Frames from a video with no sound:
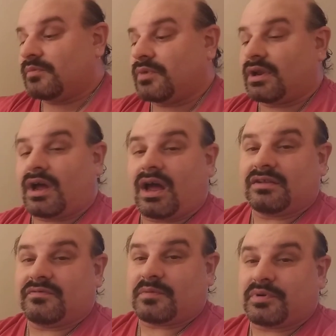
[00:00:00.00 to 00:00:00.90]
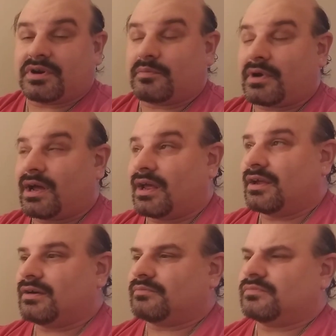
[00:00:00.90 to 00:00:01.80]
But I live up here
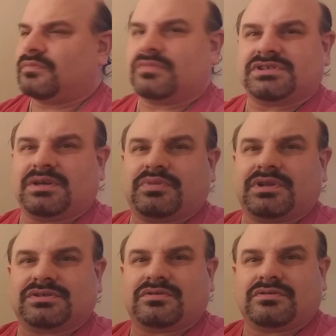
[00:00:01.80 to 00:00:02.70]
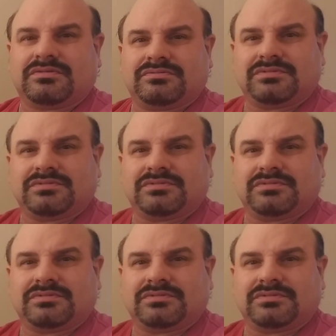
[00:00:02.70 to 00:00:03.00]
by, what's that place called?